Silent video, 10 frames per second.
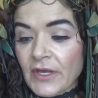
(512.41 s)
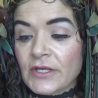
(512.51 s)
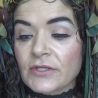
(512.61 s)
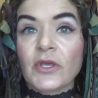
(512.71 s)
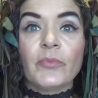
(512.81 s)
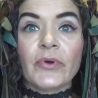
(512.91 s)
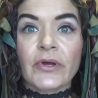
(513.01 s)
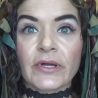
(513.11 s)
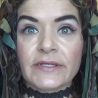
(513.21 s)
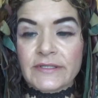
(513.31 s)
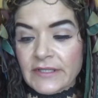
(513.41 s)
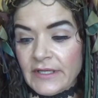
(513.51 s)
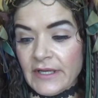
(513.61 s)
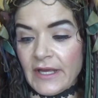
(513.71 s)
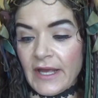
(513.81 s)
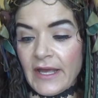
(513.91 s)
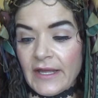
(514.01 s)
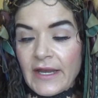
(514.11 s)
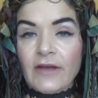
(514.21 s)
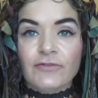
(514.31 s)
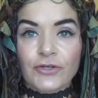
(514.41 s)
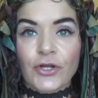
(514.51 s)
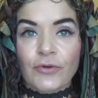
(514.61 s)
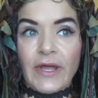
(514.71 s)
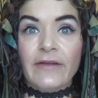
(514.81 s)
So he booked, and after knowing,